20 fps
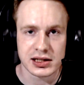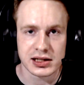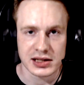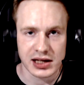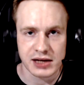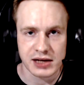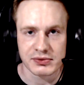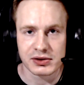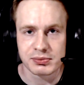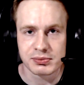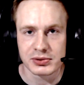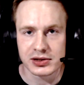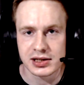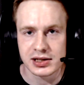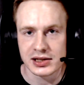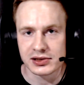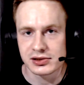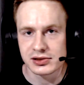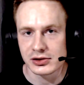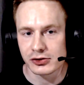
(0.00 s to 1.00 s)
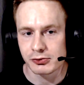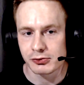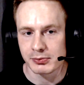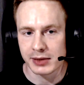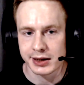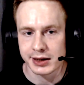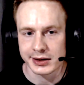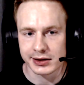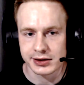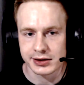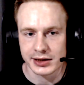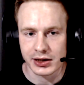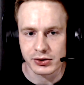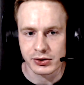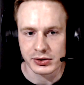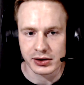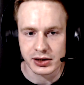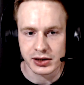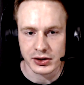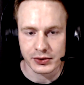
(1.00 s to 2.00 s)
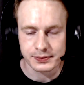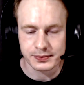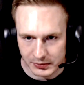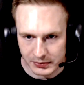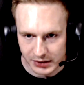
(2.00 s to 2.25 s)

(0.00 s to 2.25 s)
have the potential of making it out now.